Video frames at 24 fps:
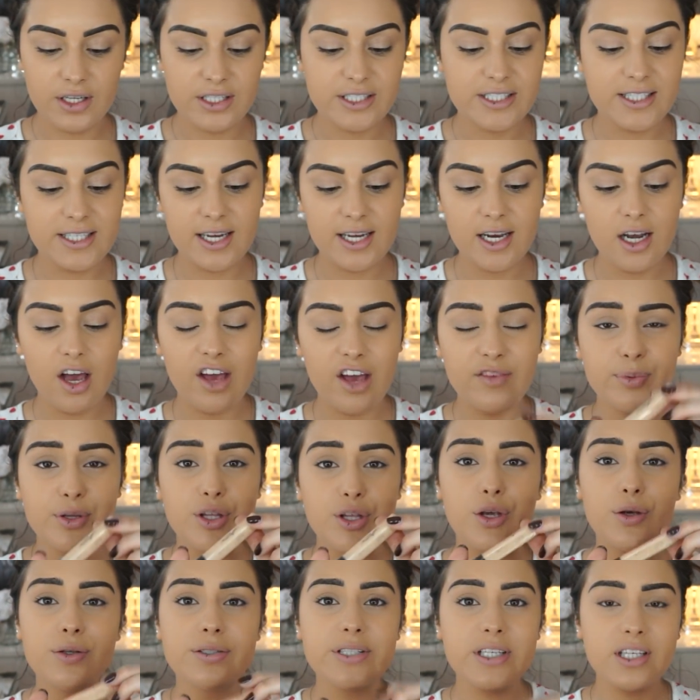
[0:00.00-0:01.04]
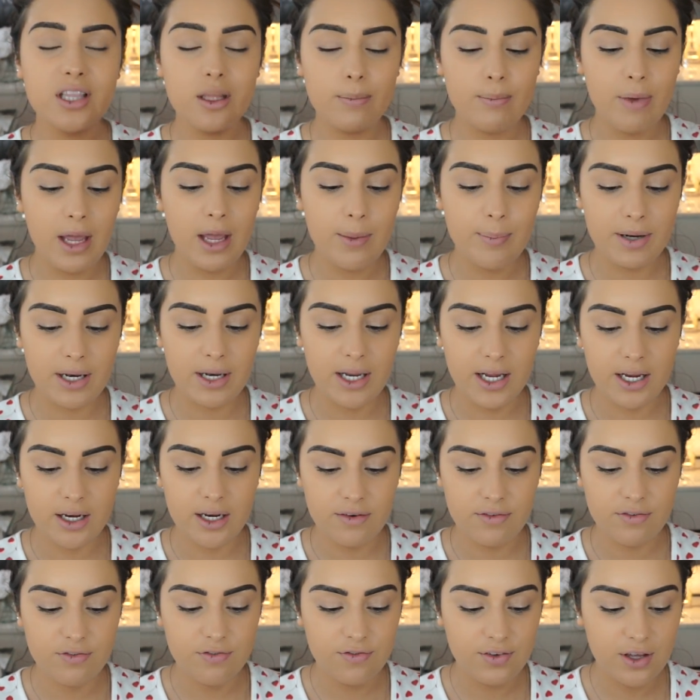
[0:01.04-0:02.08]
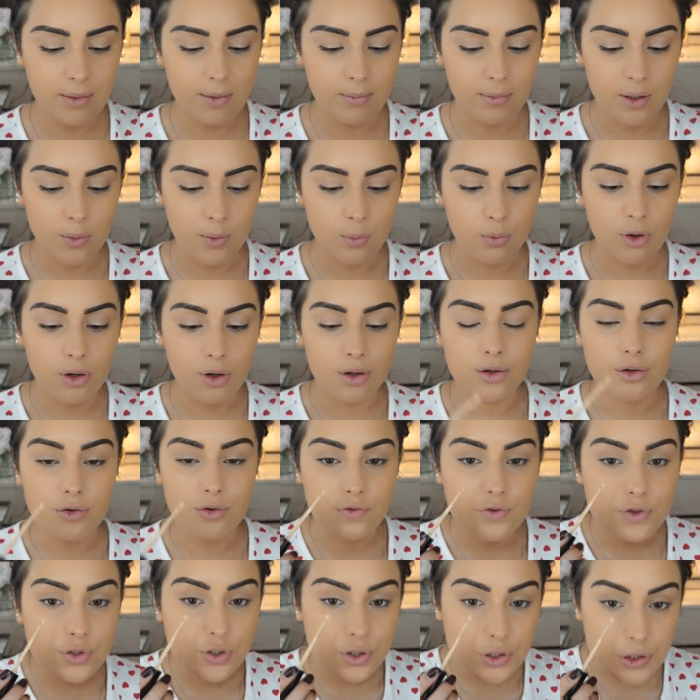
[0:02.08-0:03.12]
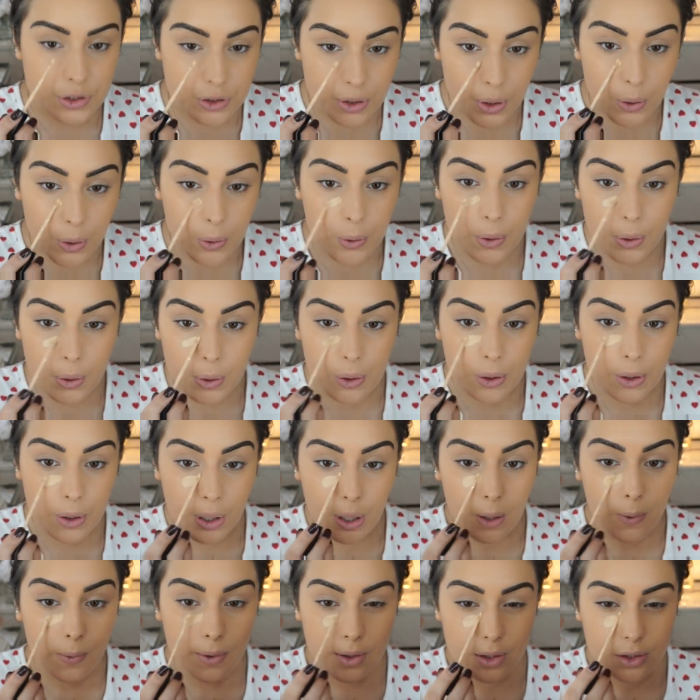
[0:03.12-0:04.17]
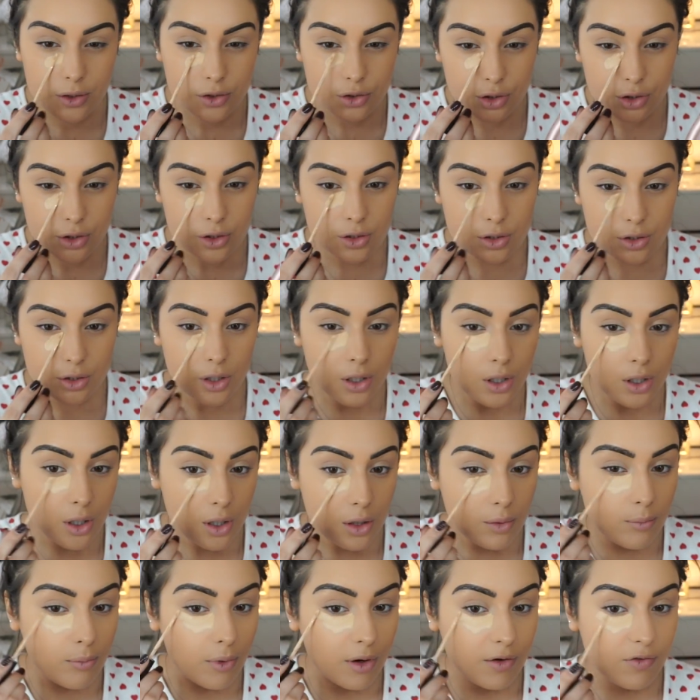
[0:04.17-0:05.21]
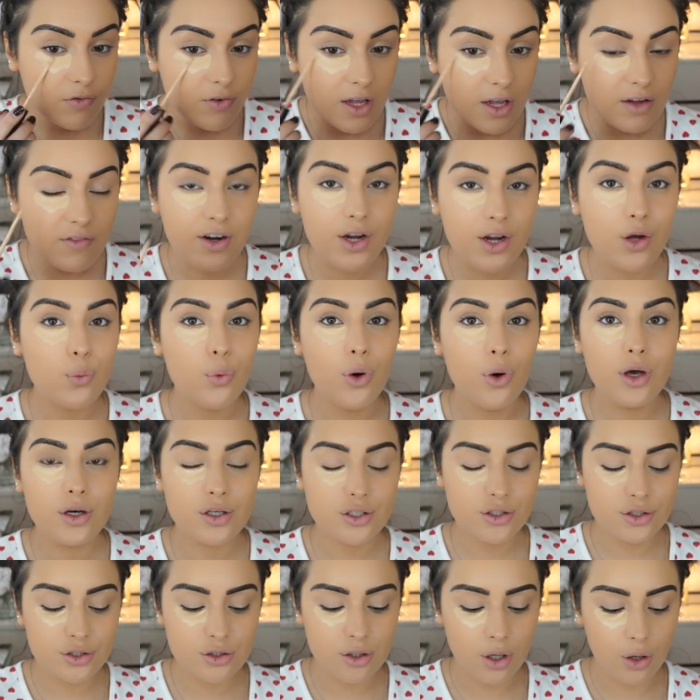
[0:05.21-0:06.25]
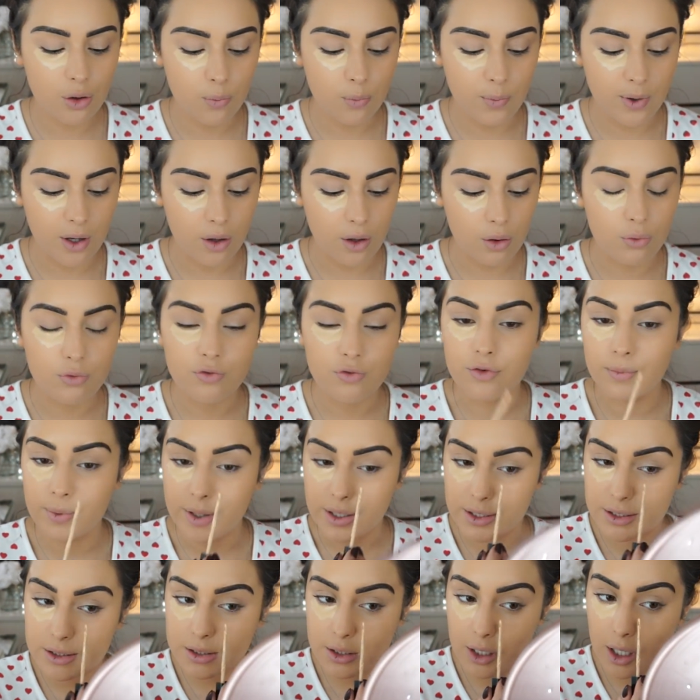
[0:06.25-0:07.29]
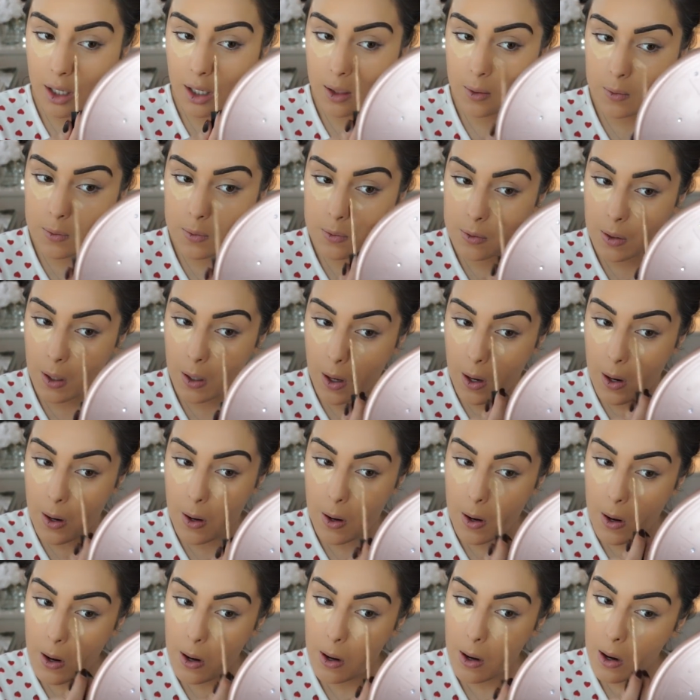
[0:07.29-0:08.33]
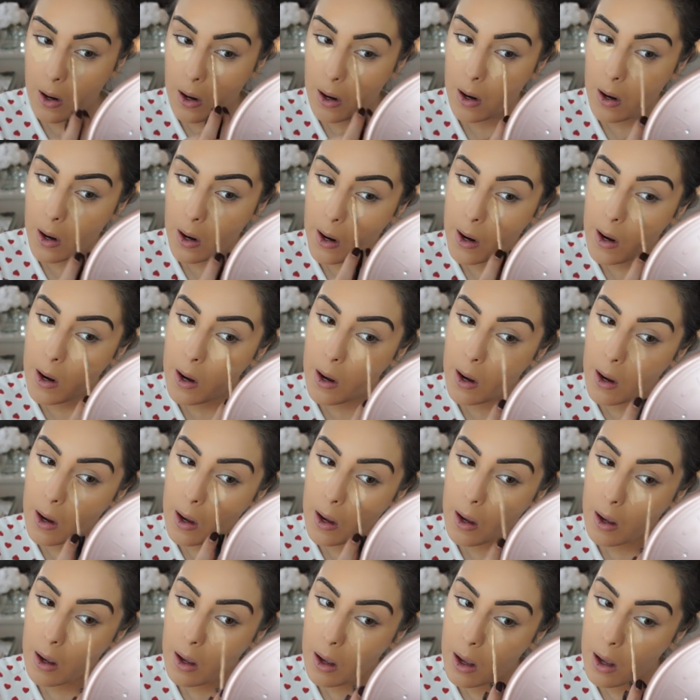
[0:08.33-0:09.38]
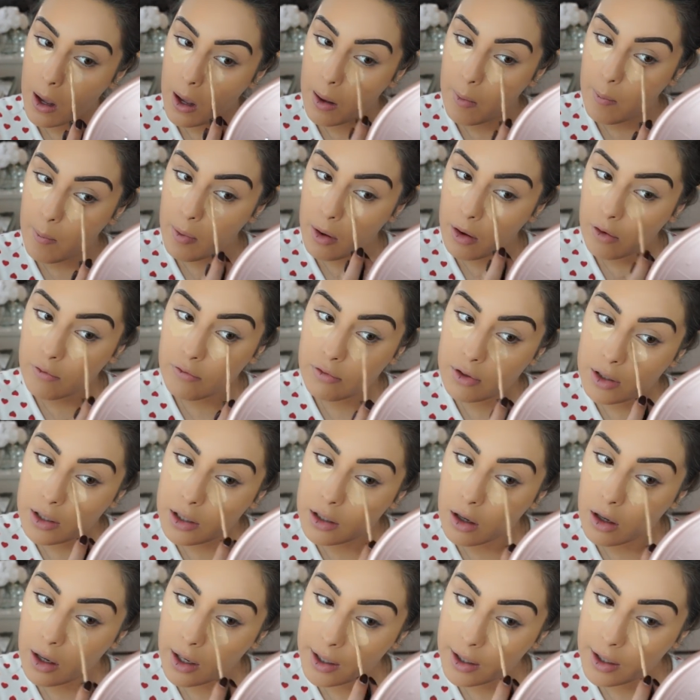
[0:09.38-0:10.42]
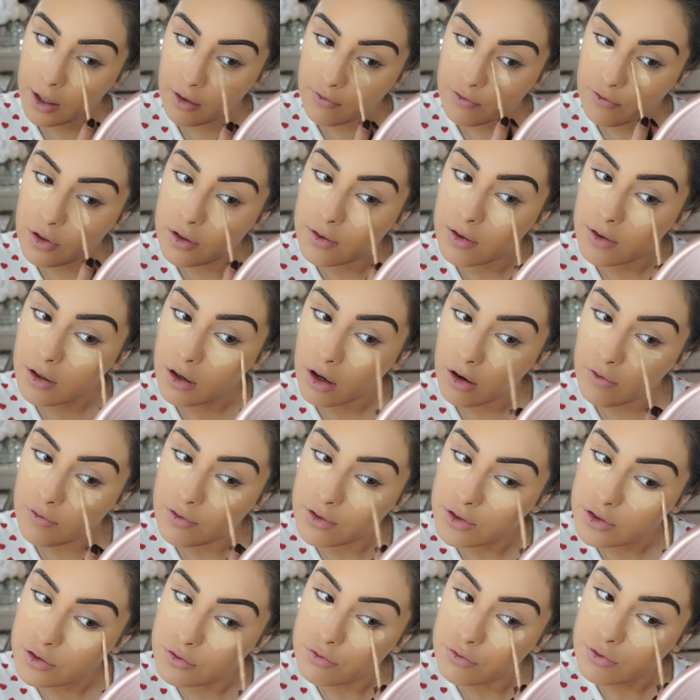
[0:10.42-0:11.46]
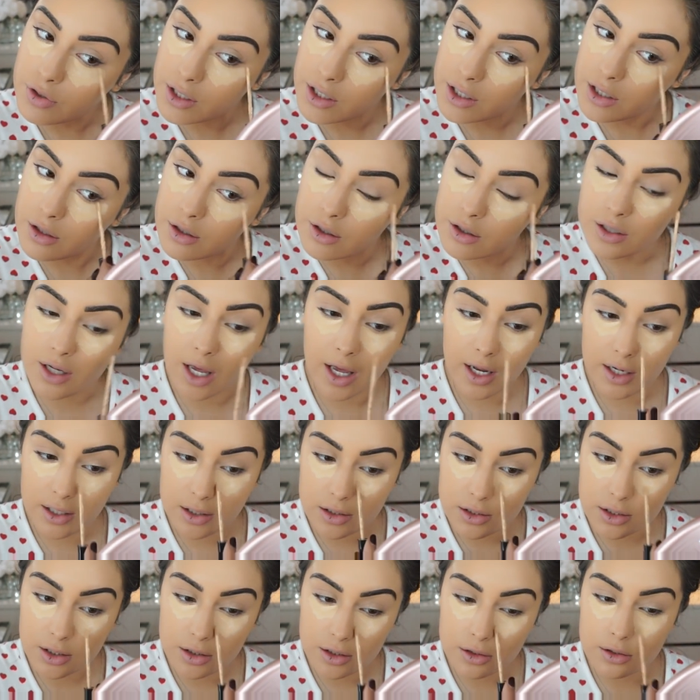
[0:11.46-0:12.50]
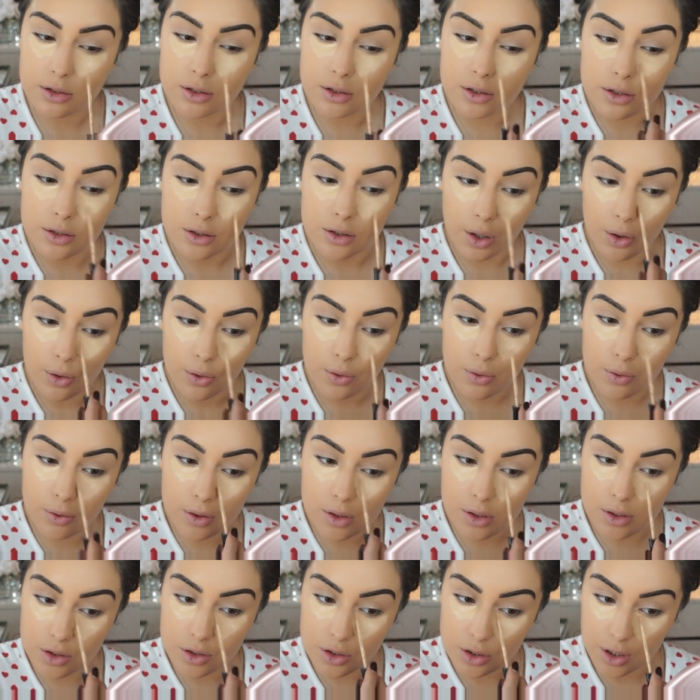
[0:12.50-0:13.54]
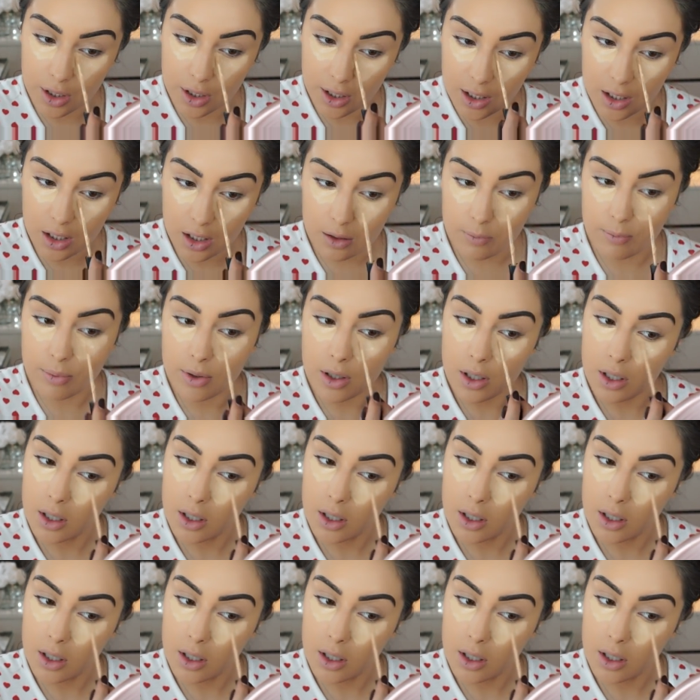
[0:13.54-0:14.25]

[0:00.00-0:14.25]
concealer, I've been using the Maybelline Fit Me one for so long now and it's just my favourite. It works so well for my skin, so I really like it. I feel like the coverage is really good and it's so cheap.